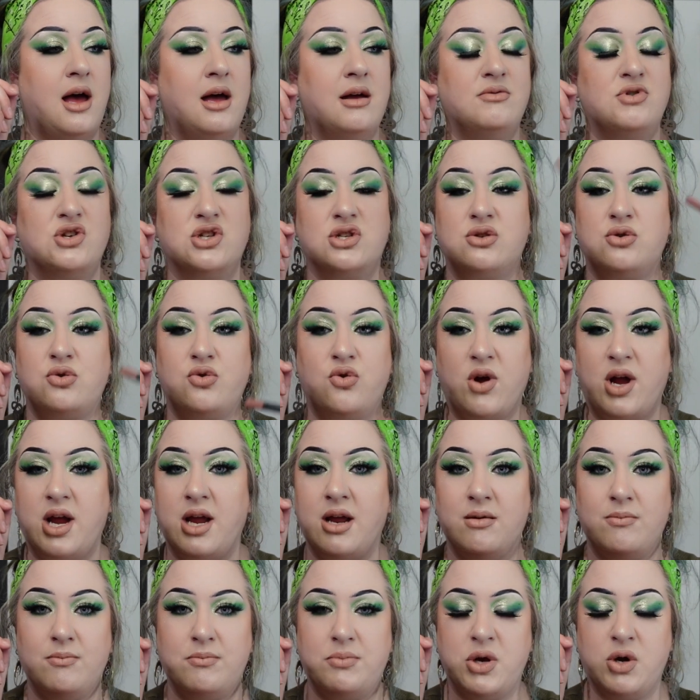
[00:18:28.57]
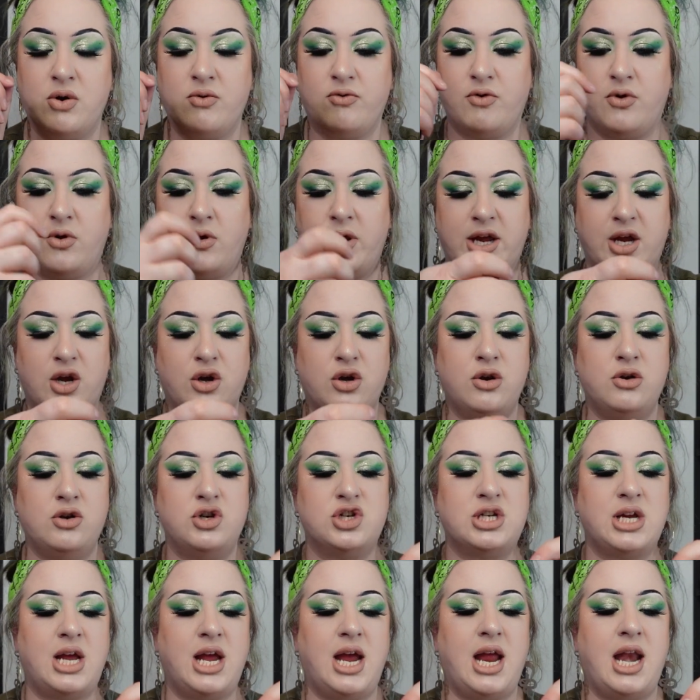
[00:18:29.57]
Just great, beautiful like nude
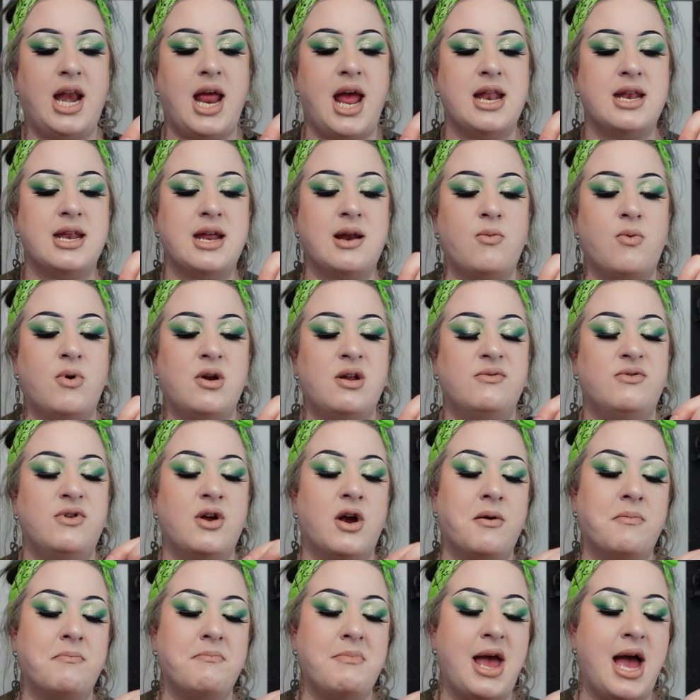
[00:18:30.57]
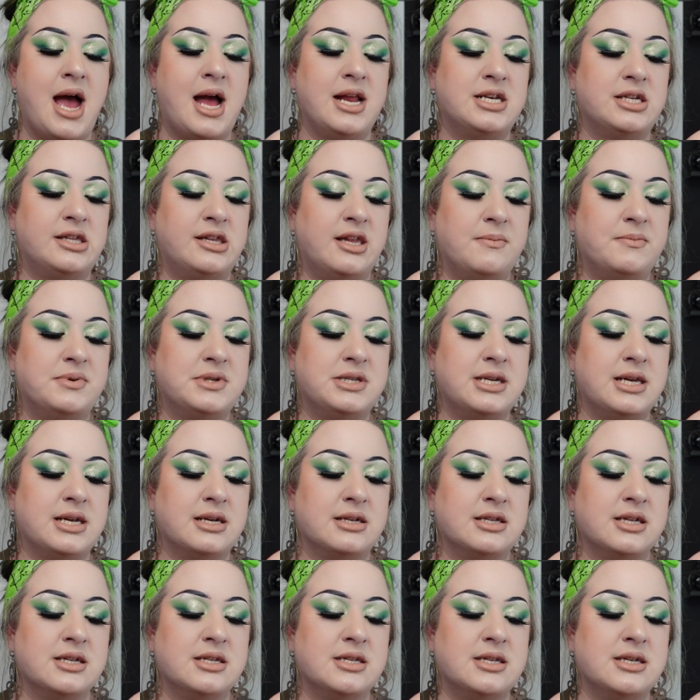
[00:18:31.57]
shade. And then one of their matte
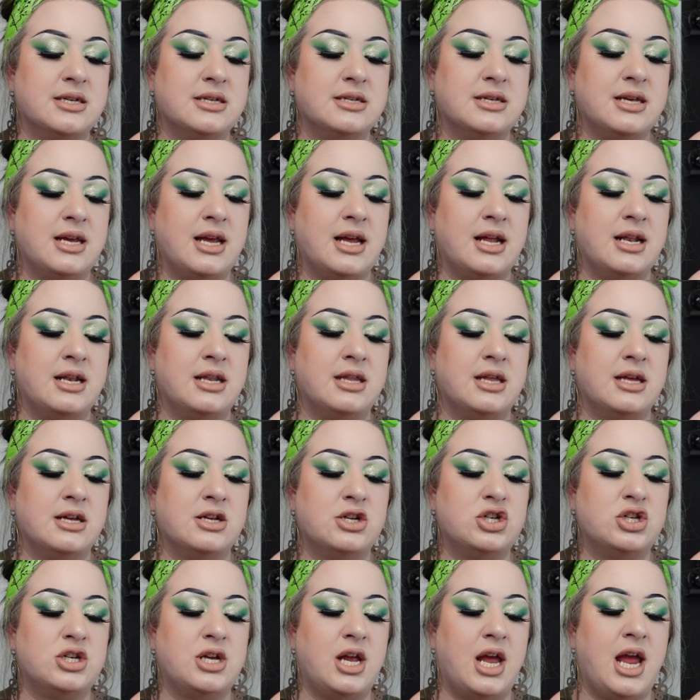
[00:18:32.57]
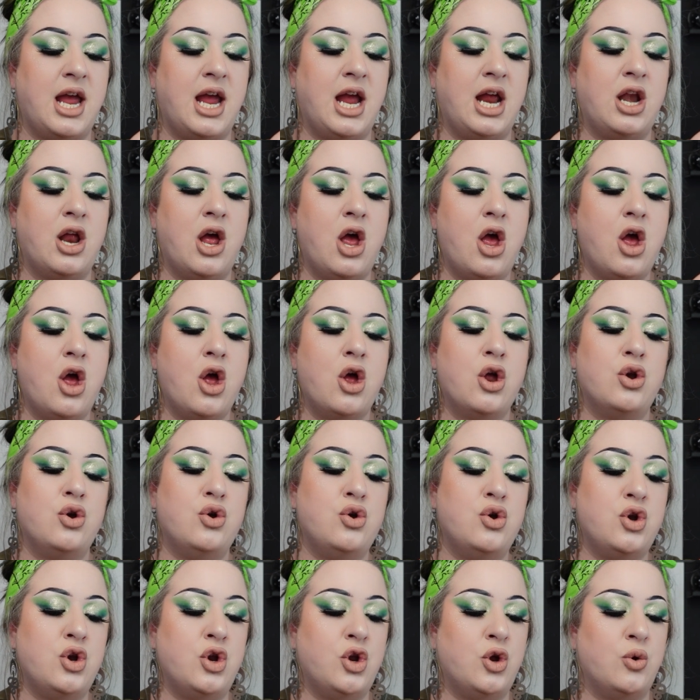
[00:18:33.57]
lipsticks. This is in the shade
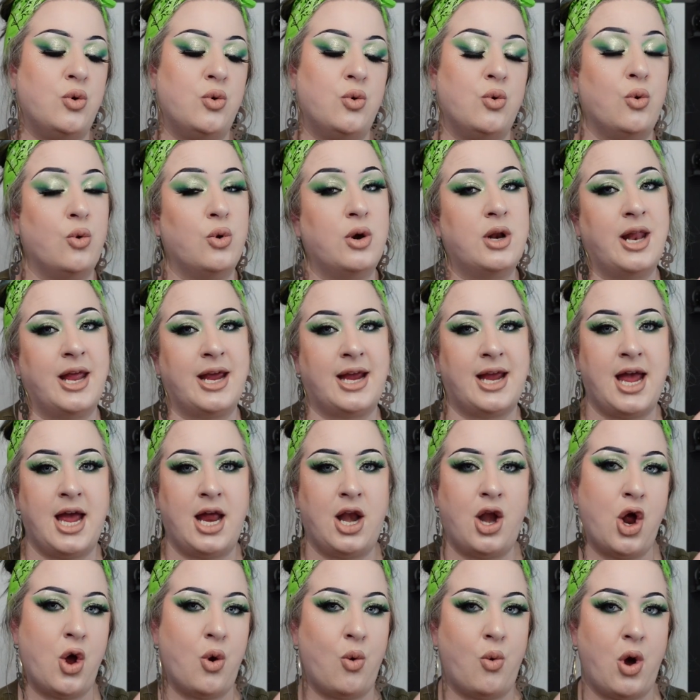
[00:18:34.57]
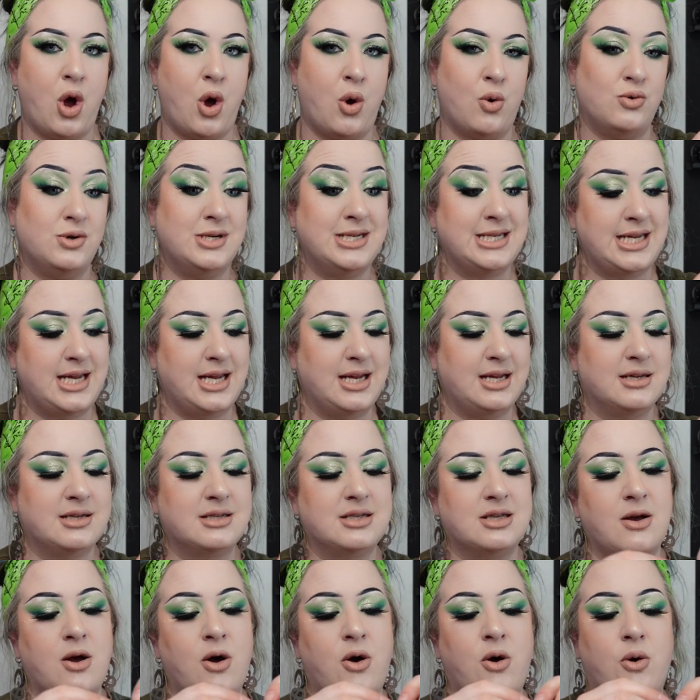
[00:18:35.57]
Nude, like N-O-O-D.
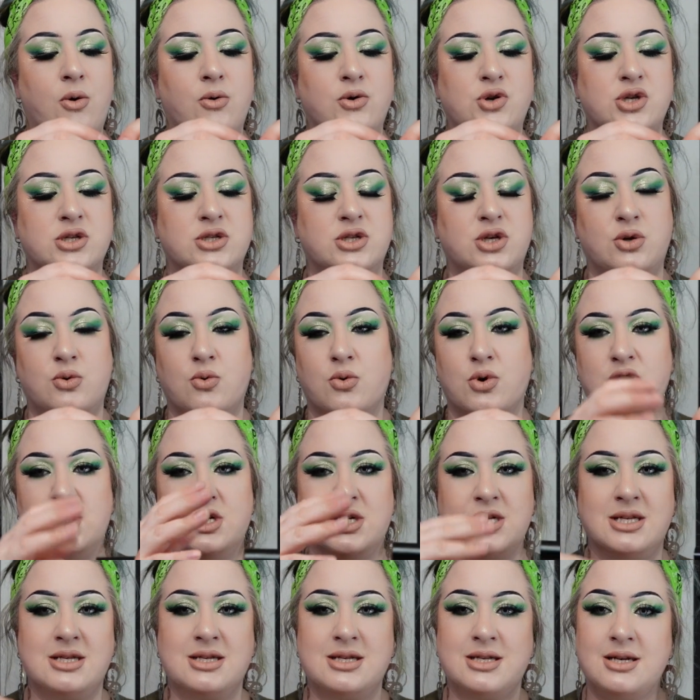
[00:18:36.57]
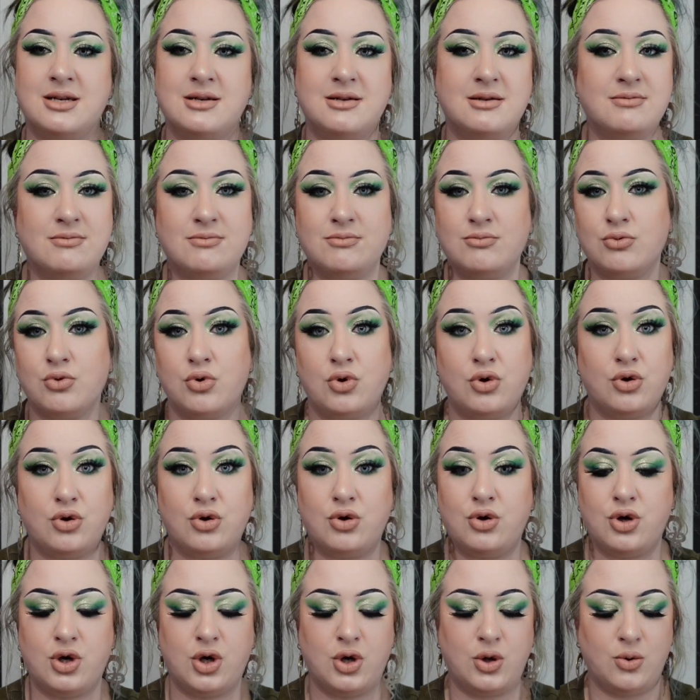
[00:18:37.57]
So just a gorgeous
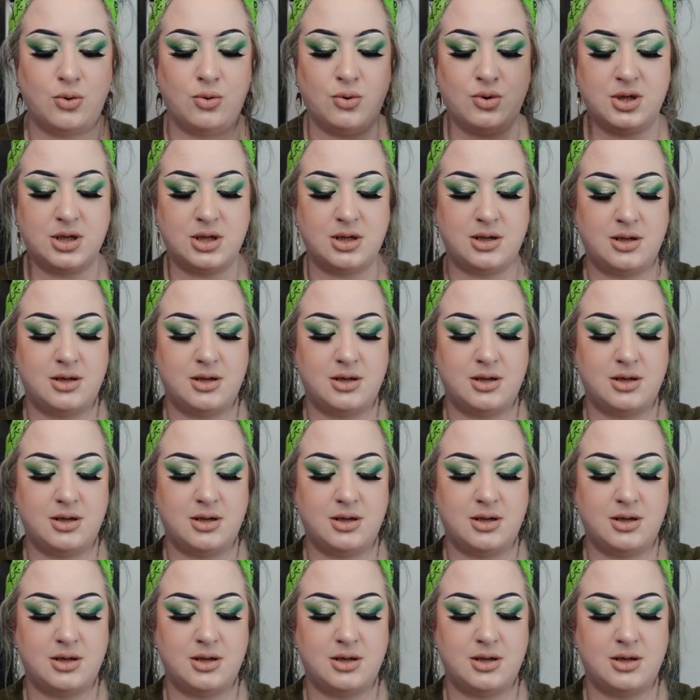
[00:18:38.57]
nude